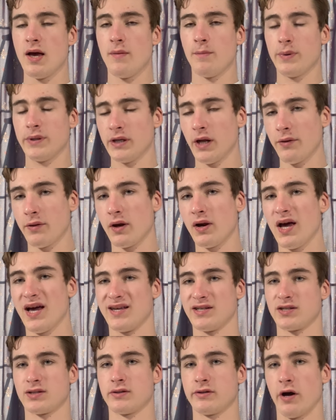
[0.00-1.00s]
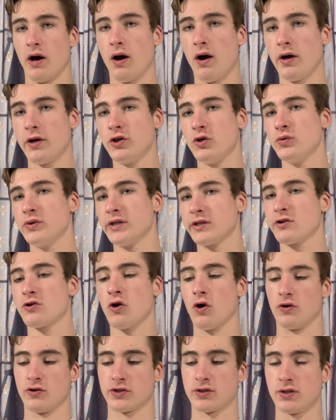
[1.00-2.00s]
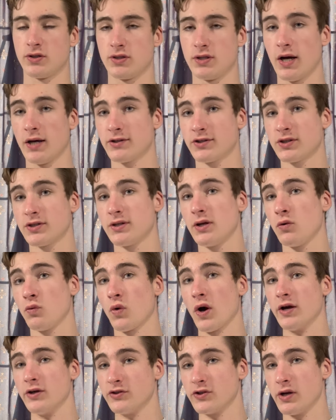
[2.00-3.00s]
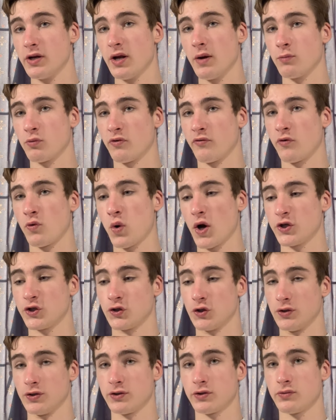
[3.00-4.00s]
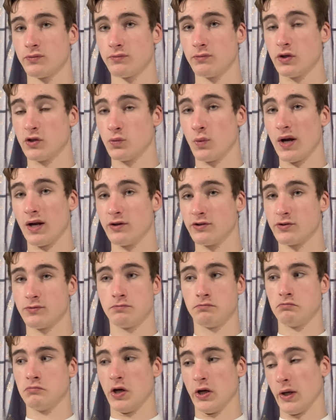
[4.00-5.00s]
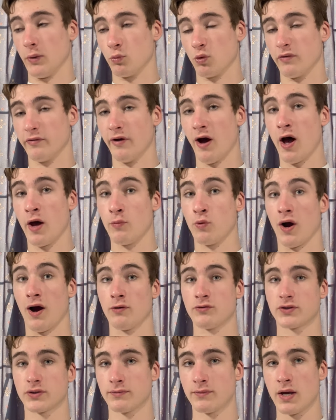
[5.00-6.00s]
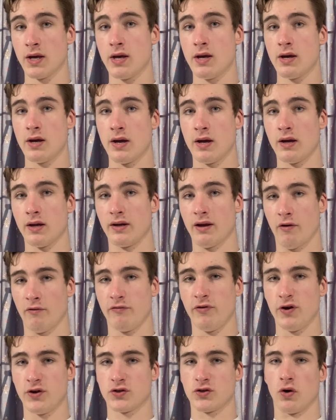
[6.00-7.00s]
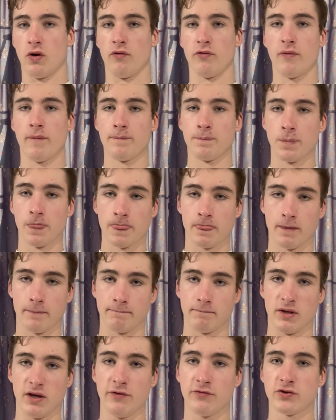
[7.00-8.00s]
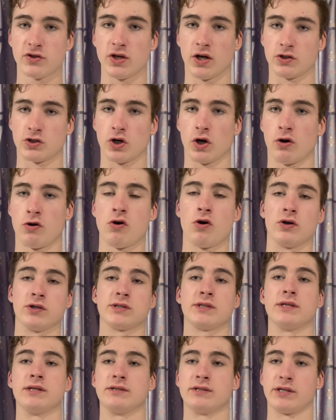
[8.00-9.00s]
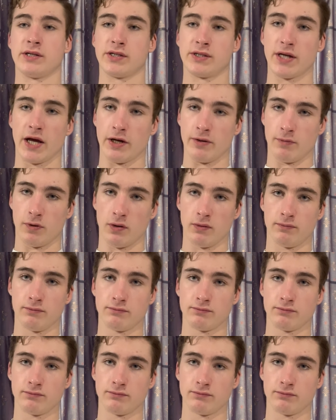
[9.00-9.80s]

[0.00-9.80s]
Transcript: But nonetheless, the high unit cost does still raise a number of questions, as well as a number of eyebrows. Now first off, if such a cost is sustainable,